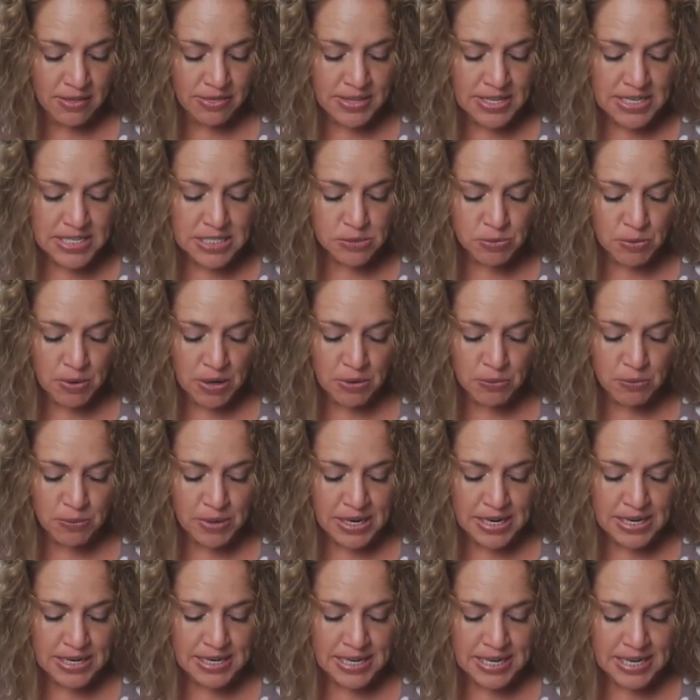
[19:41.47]
This one,
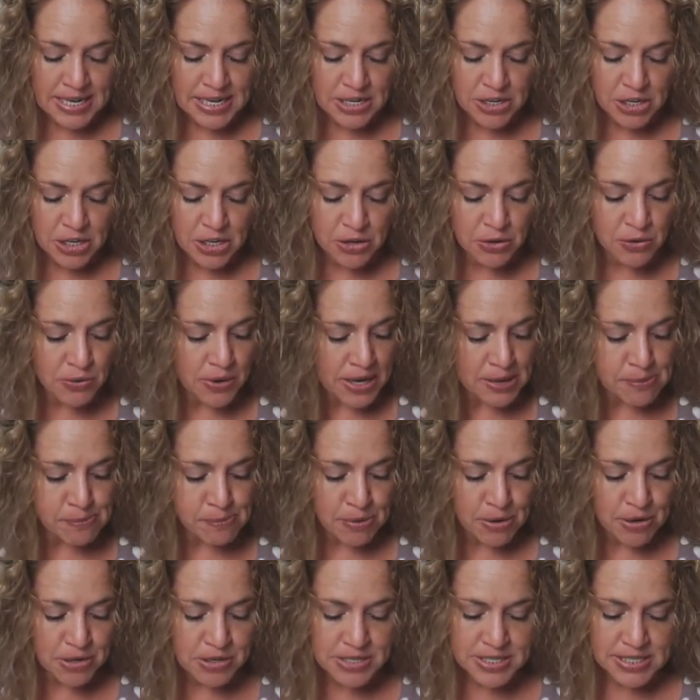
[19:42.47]
we need you
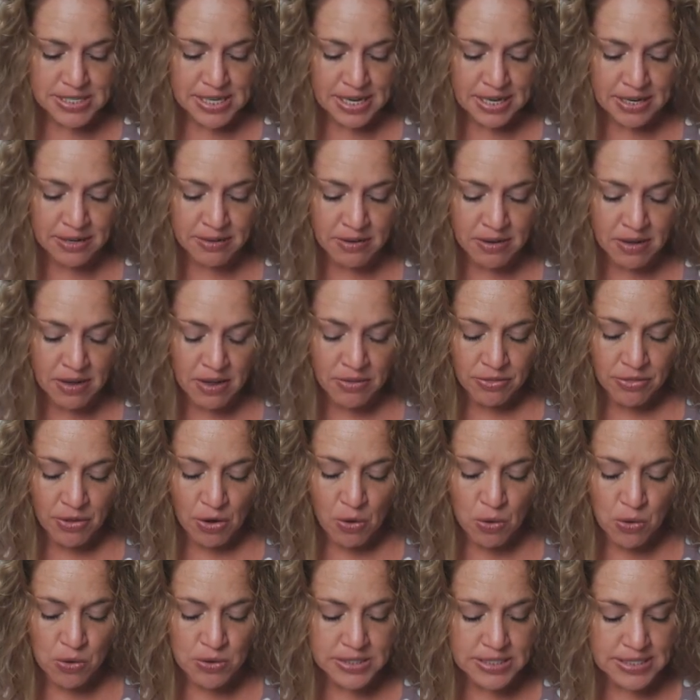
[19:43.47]
in person.
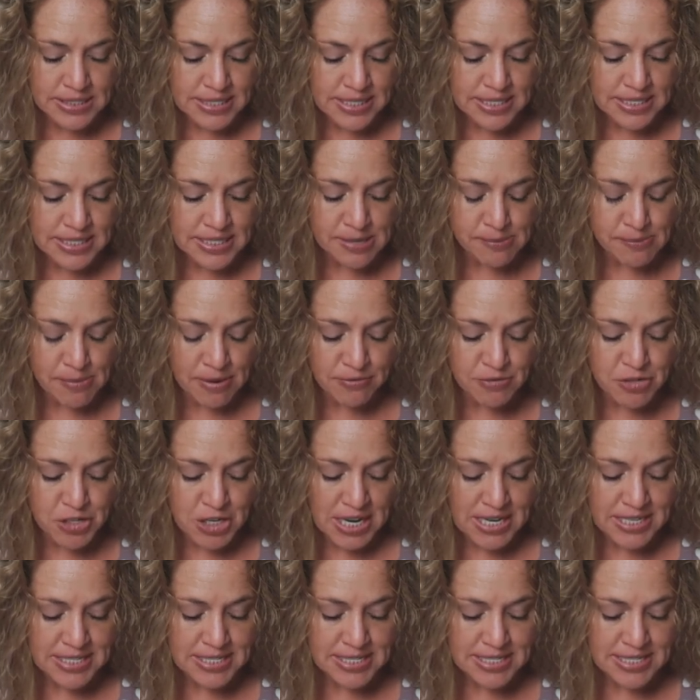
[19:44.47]
The whole system of
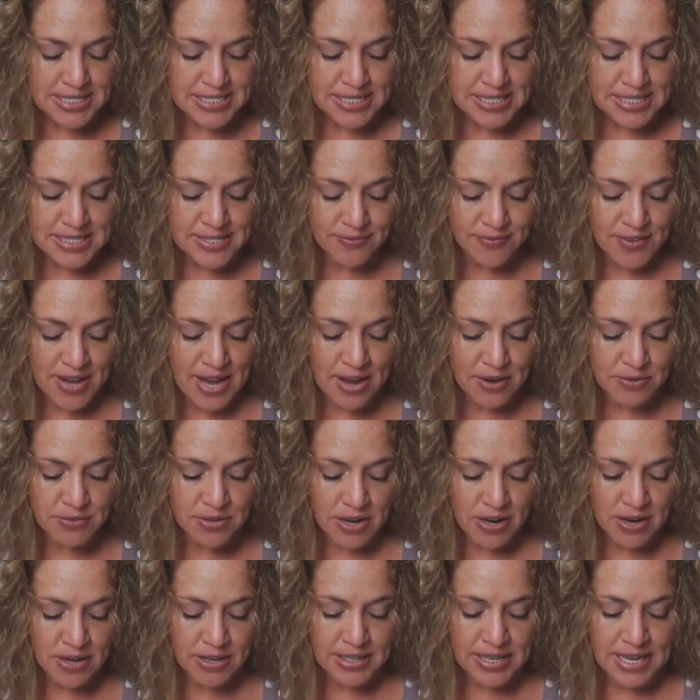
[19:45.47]
justice is
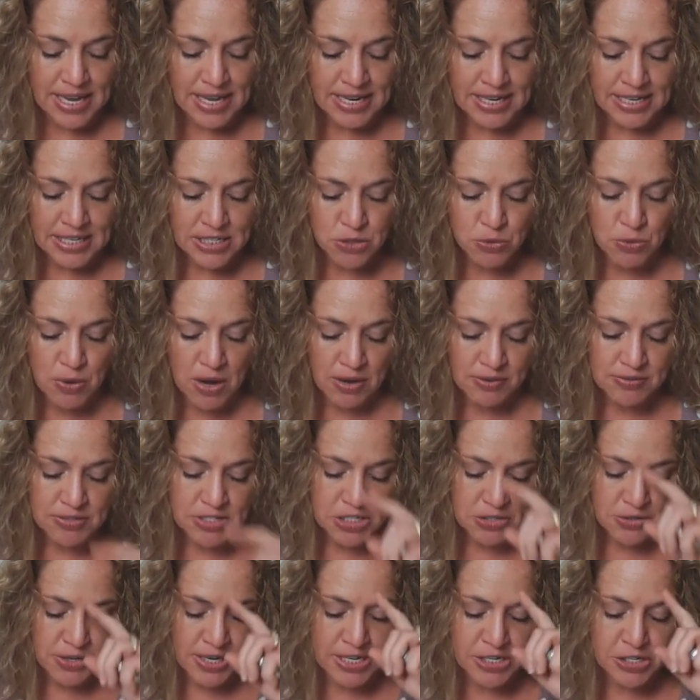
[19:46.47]
found on getting 12
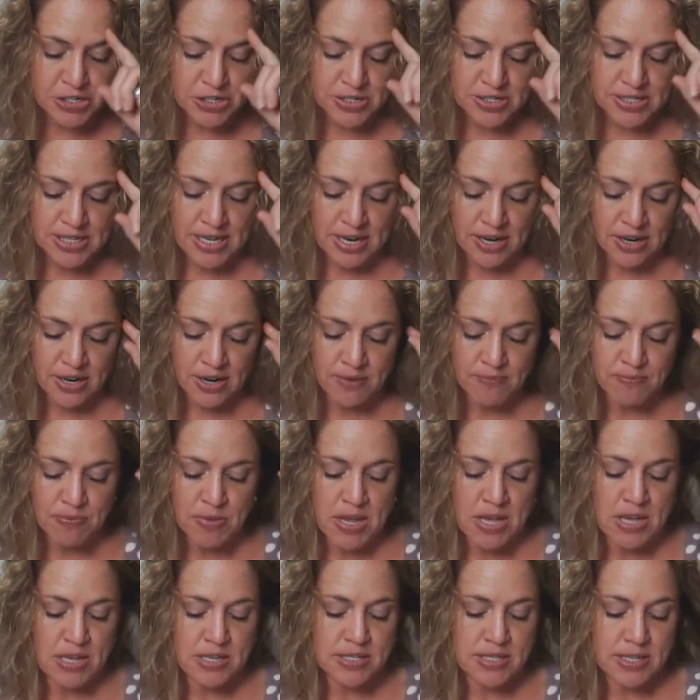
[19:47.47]
strangers here
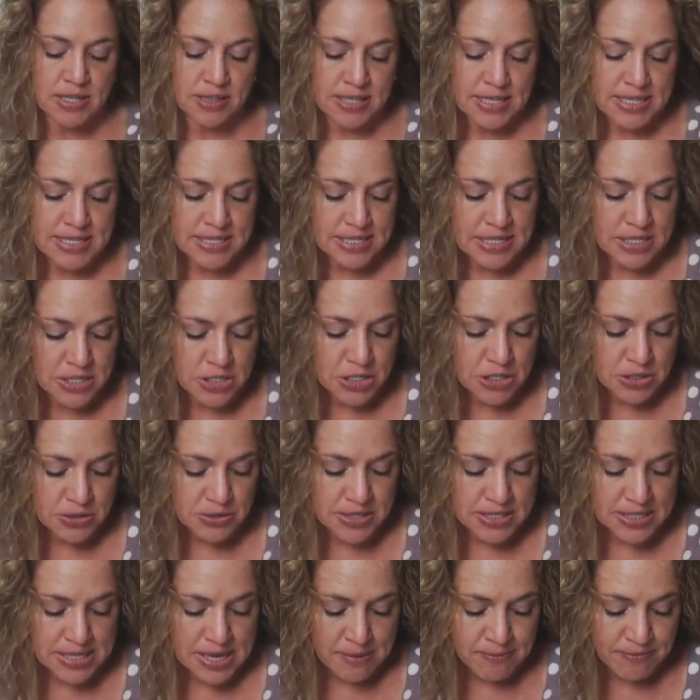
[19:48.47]
to listen
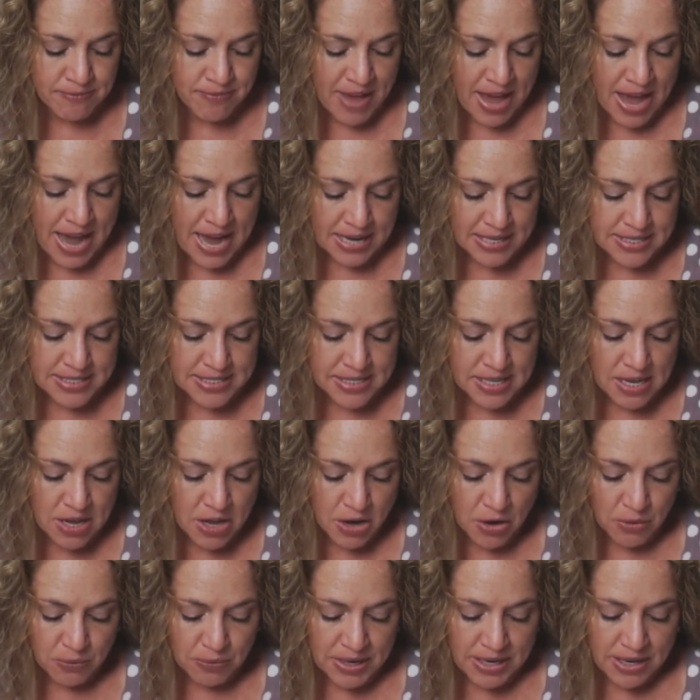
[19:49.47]
to some facts,
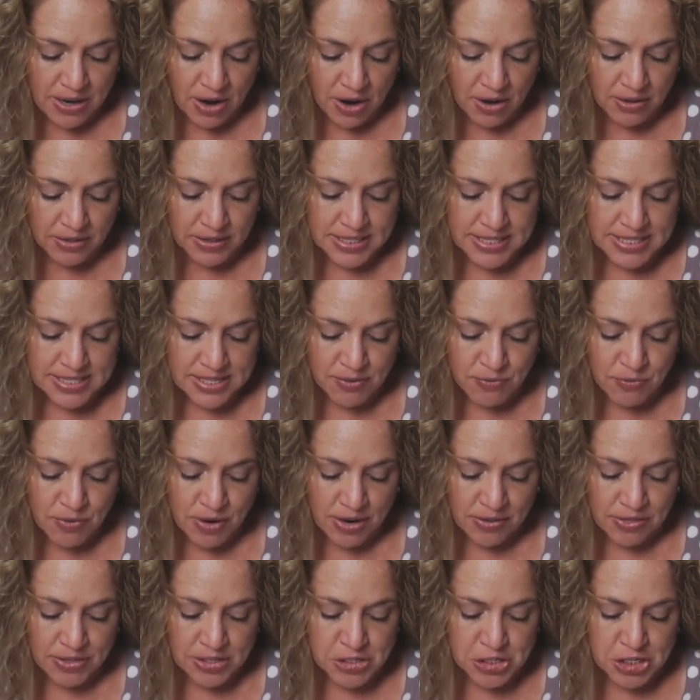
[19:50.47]
regardless of
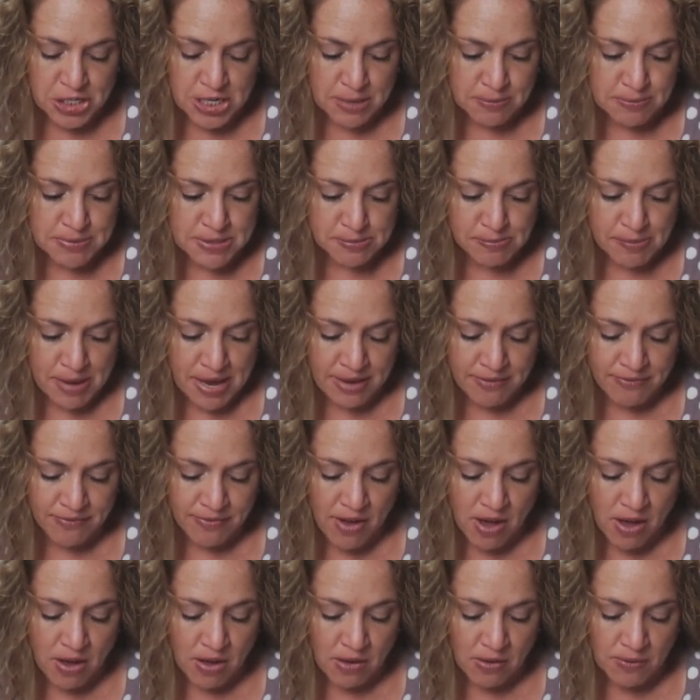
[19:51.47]
where the chips may
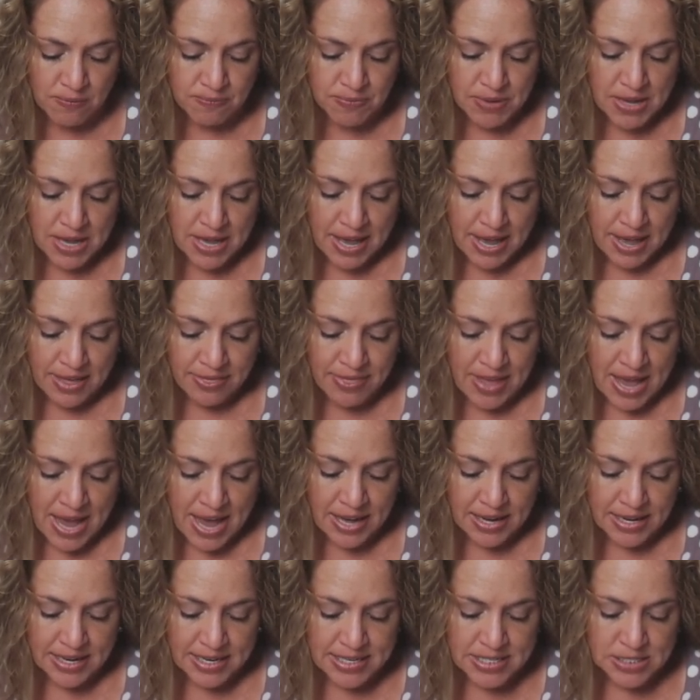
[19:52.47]
fall. And
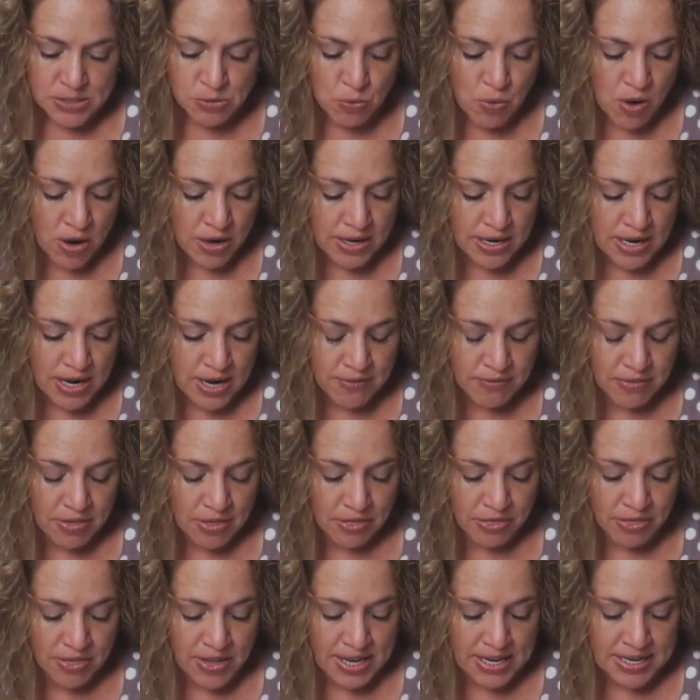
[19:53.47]
that is one of
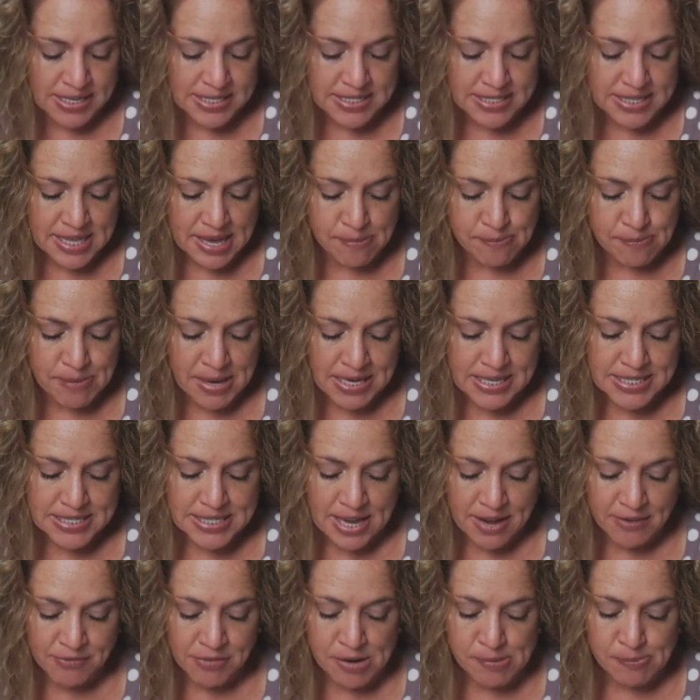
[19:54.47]
the things that
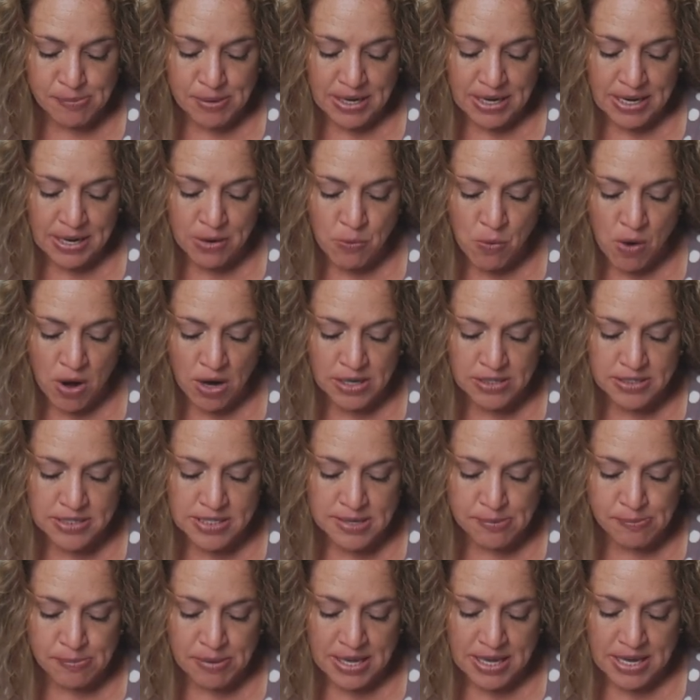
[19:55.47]
makes everybody want
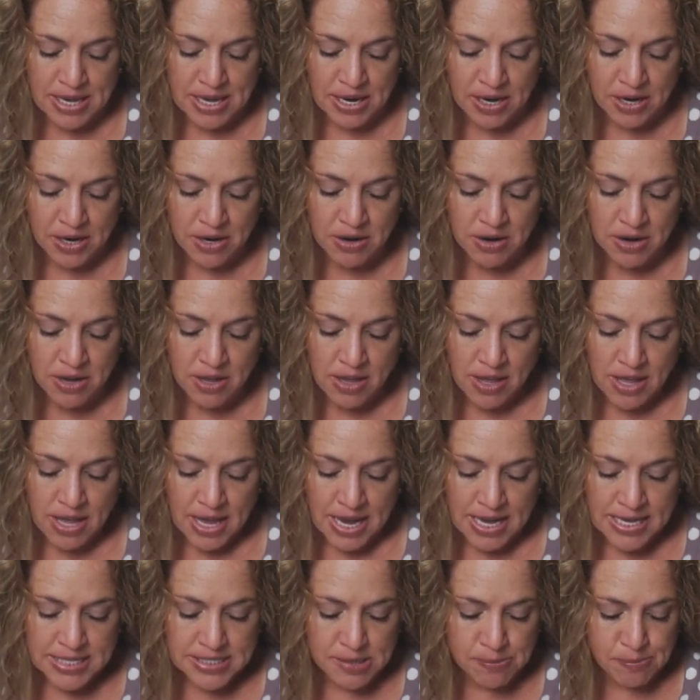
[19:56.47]
to be here
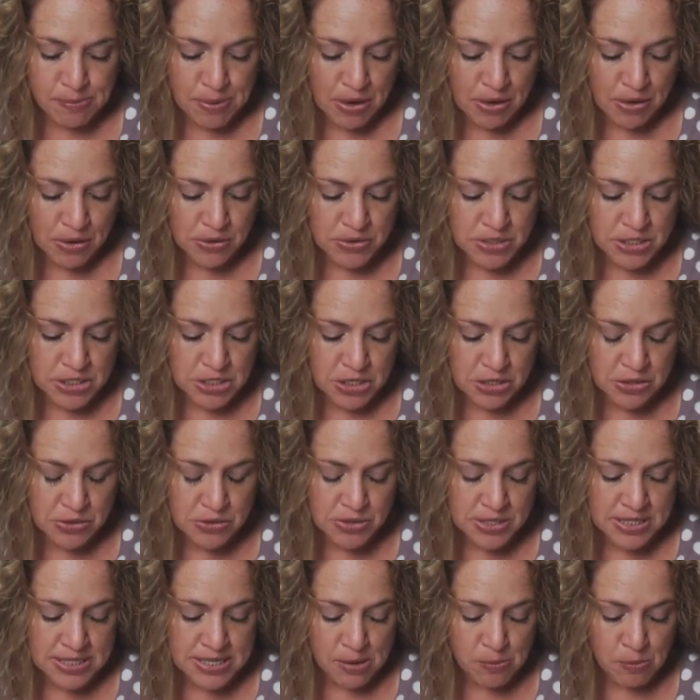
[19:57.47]
as opposed
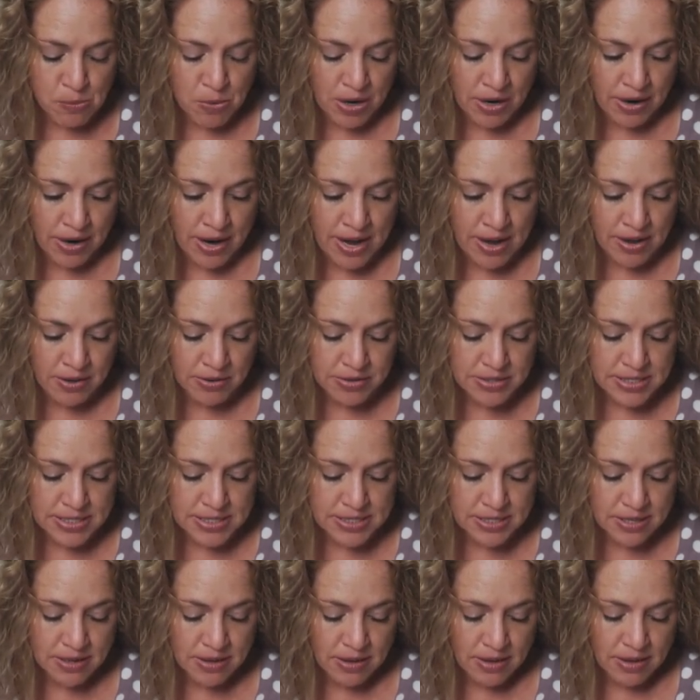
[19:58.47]
to somewhere
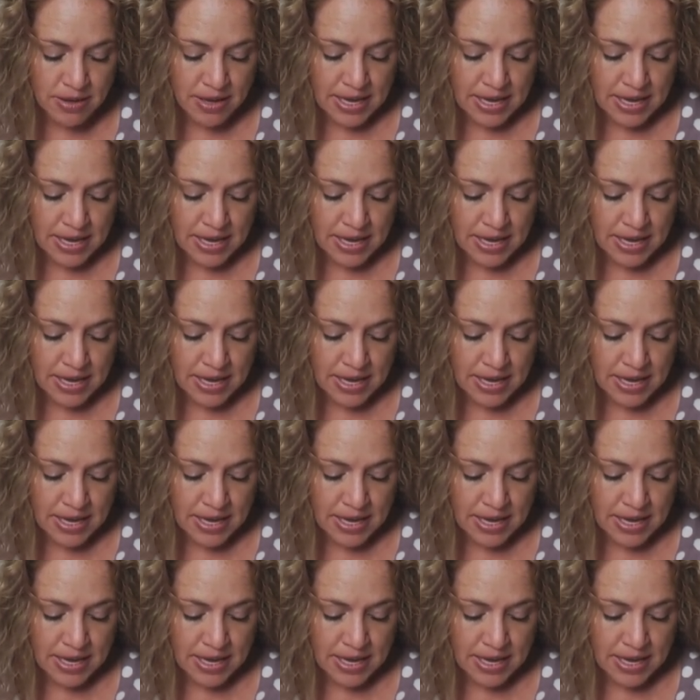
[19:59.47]
else.